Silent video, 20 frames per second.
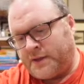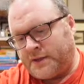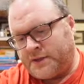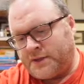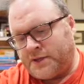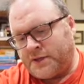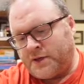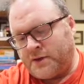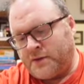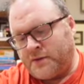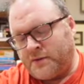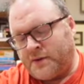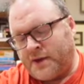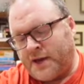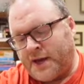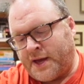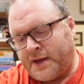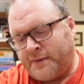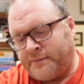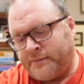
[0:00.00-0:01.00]

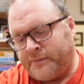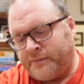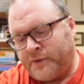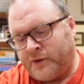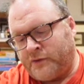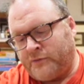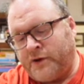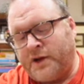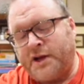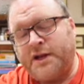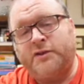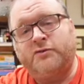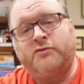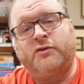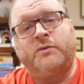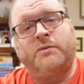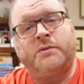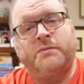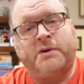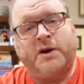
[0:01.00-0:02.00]
to really
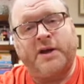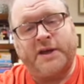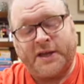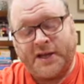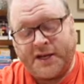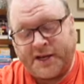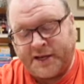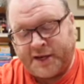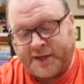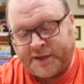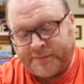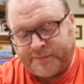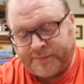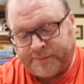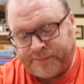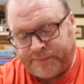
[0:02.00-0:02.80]
drop Michael in it.